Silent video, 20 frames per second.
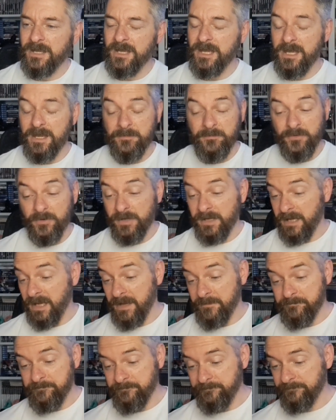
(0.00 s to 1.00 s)
But
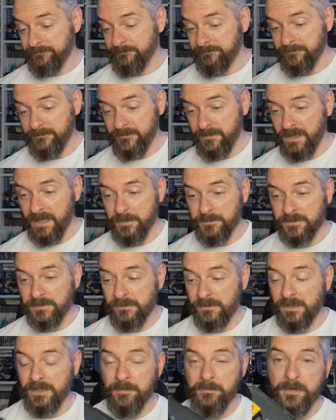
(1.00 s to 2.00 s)
again,
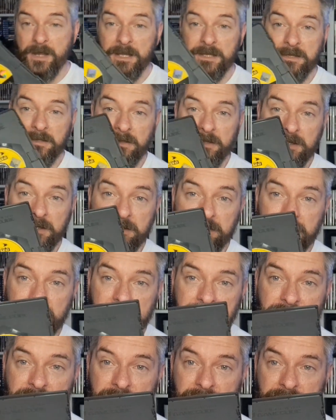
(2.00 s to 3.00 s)
absolutely immaculate
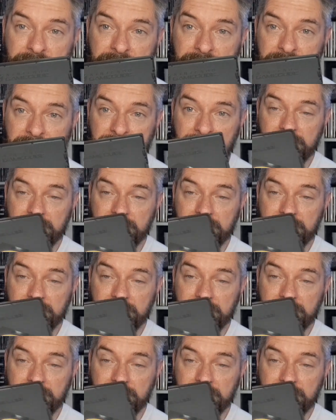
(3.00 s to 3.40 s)
condition.